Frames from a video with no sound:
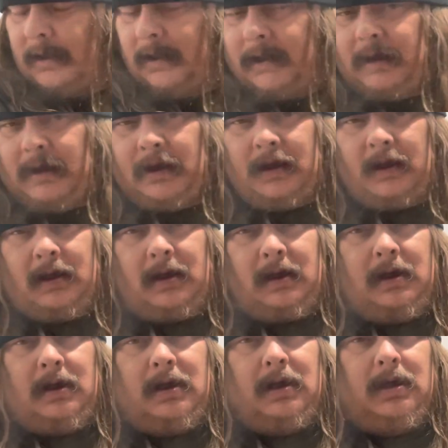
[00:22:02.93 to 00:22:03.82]

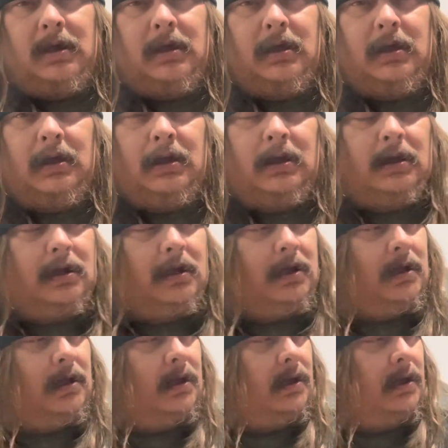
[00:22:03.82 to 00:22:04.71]

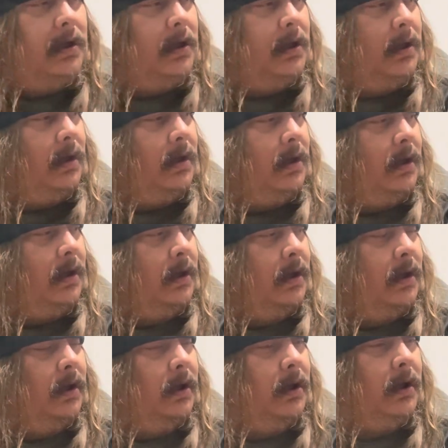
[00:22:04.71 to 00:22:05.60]

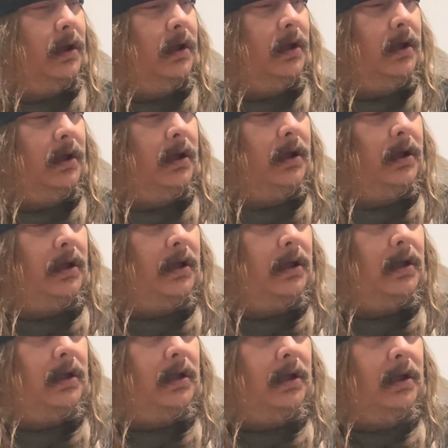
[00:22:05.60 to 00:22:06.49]

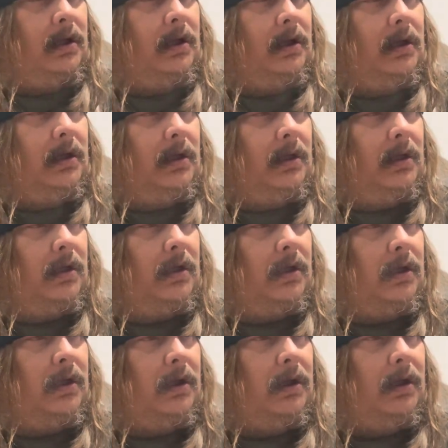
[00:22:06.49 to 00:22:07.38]

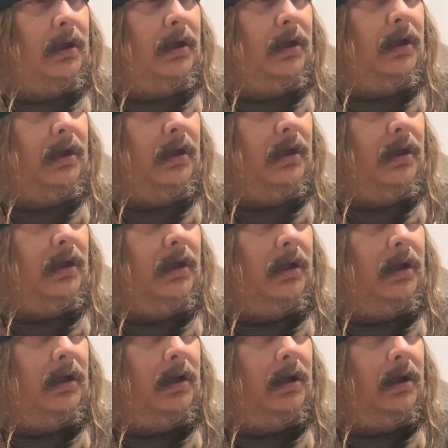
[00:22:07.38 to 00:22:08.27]
This person isn't speaking.